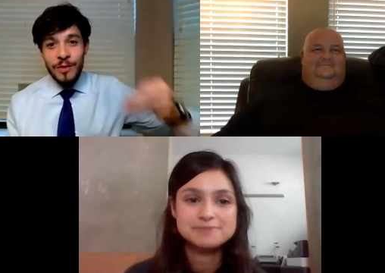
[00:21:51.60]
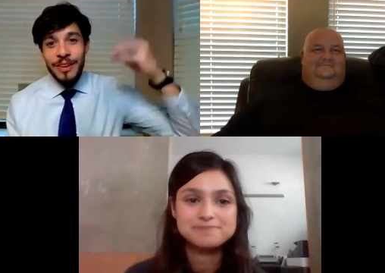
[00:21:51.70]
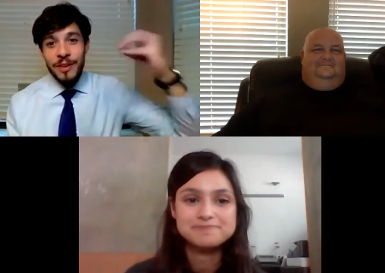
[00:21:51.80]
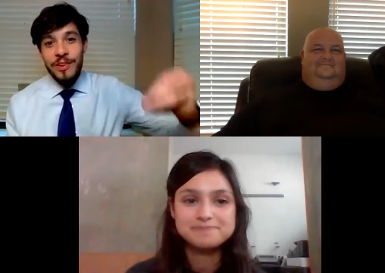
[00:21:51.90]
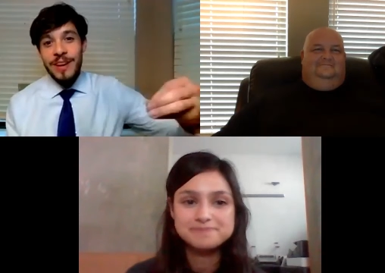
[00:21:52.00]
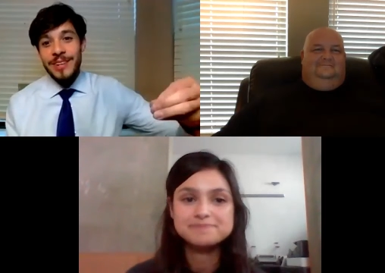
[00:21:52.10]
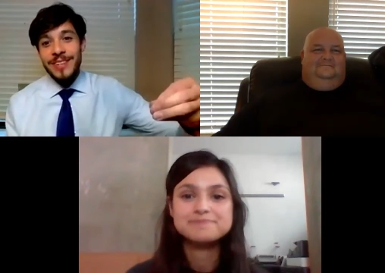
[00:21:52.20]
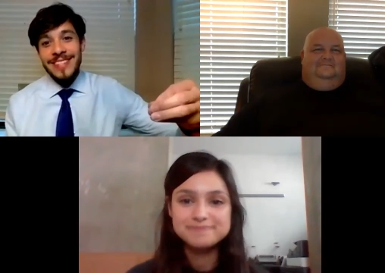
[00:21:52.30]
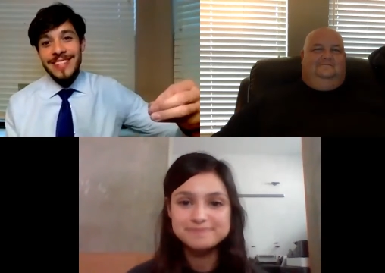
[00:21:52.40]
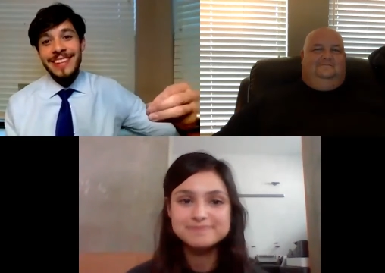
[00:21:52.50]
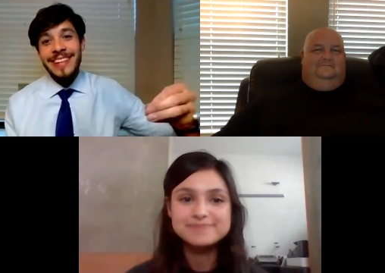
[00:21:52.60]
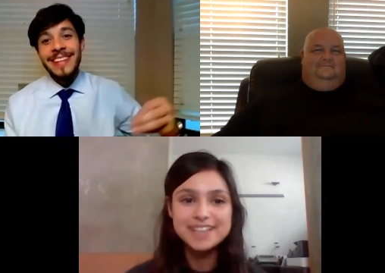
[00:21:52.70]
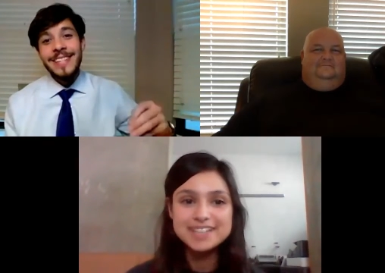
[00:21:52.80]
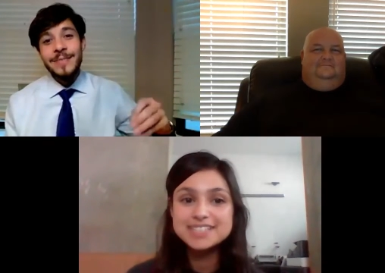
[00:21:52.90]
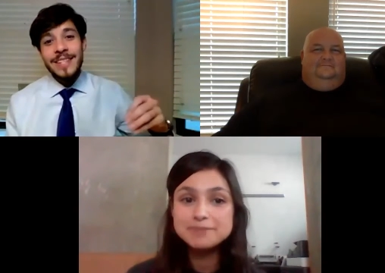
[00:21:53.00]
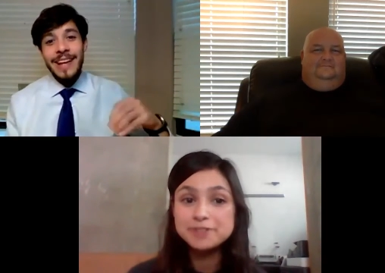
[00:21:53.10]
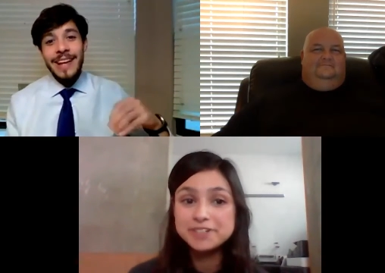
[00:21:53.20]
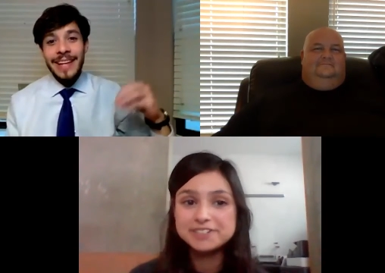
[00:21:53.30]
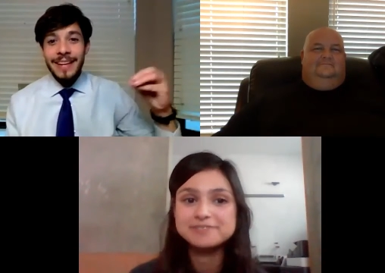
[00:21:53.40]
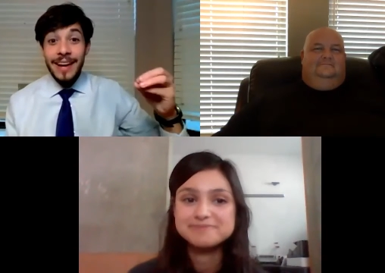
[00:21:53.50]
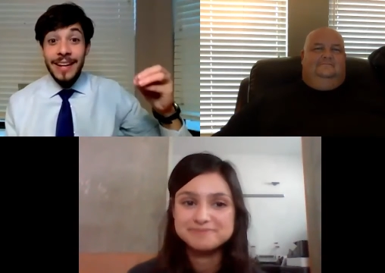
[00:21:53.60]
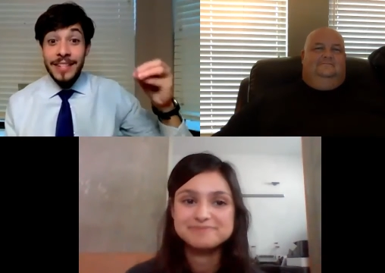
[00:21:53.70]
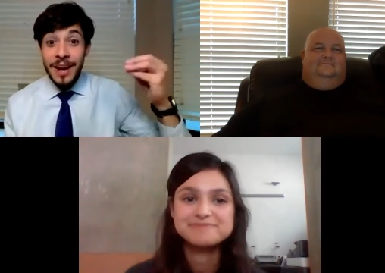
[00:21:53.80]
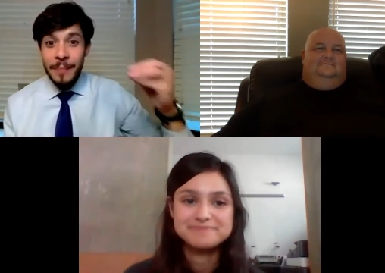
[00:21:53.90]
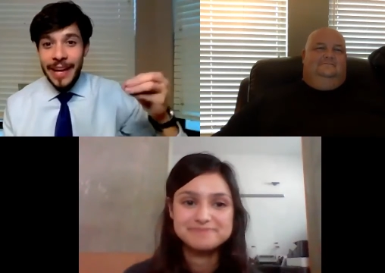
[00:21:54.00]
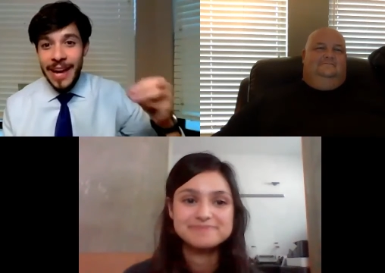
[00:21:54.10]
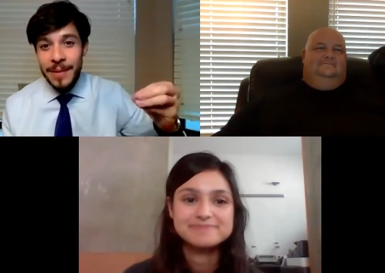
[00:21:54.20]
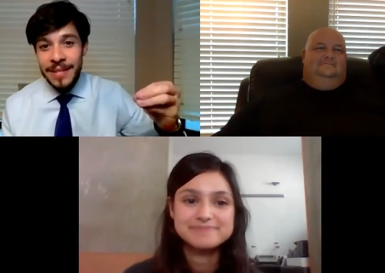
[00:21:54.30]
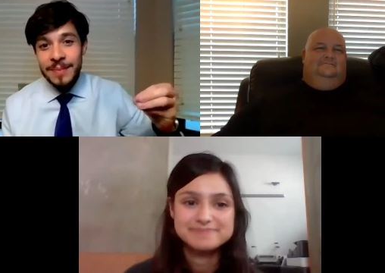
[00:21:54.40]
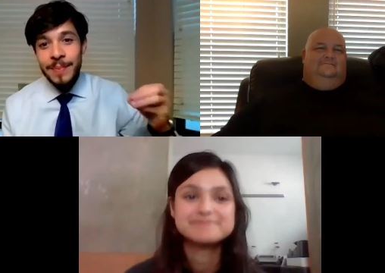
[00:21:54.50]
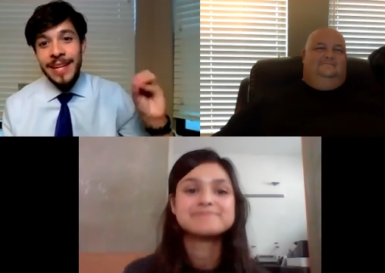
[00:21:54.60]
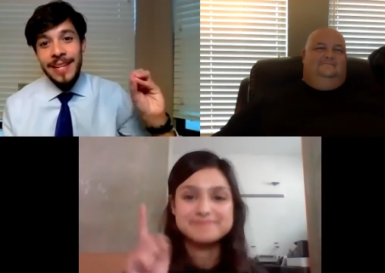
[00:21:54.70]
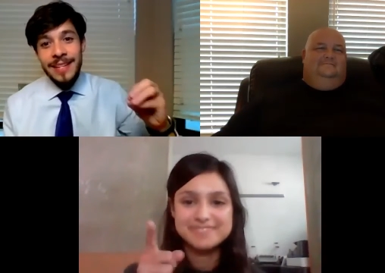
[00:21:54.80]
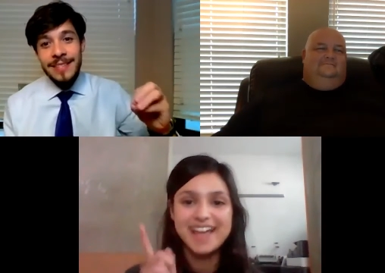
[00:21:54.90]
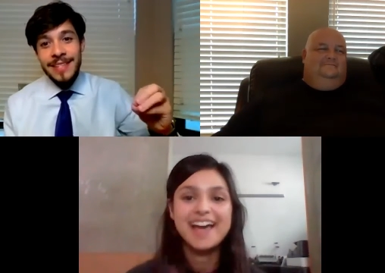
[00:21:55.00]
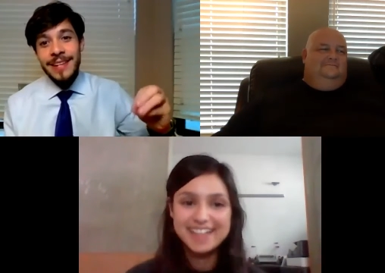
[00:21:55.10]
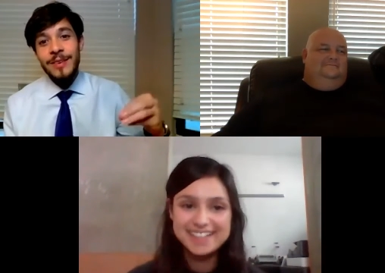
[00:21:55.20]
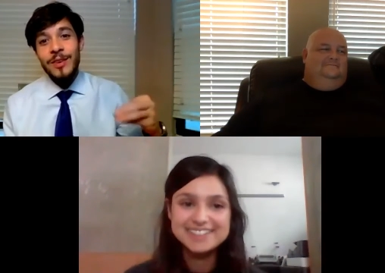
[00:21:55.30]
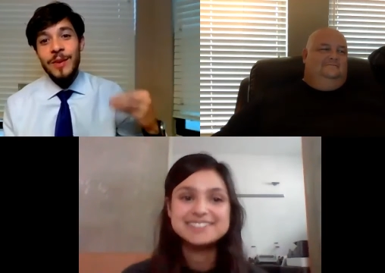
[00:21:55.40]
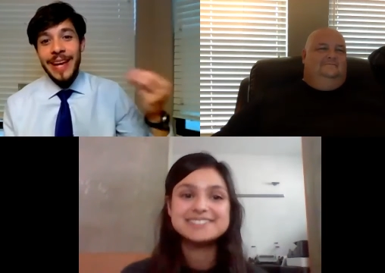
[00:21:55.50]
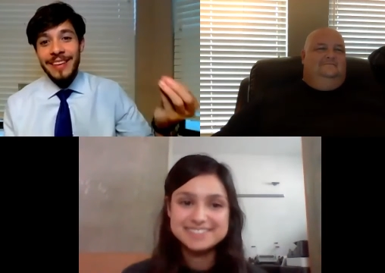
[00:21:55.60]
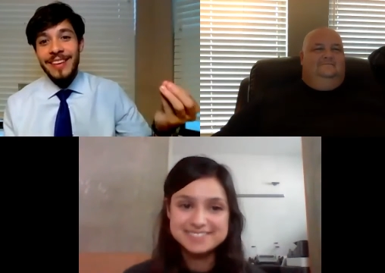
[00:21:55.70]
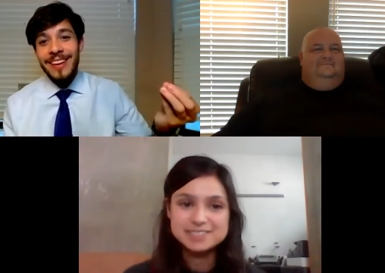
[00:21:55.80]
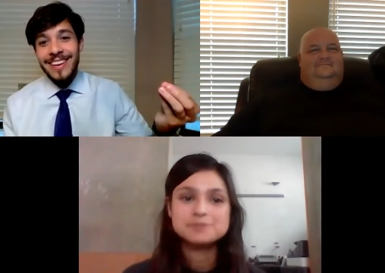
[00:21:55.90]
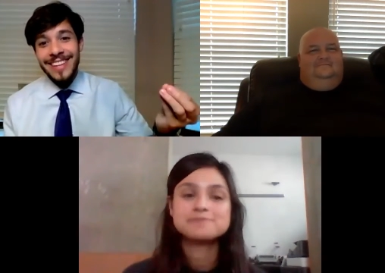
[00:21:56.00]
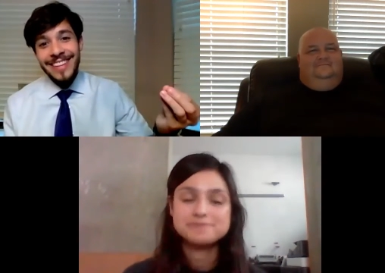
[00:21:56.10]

Speaker 1: over. I'm noticing like this was a lot like Atomic Habits: make it easy or make it hard.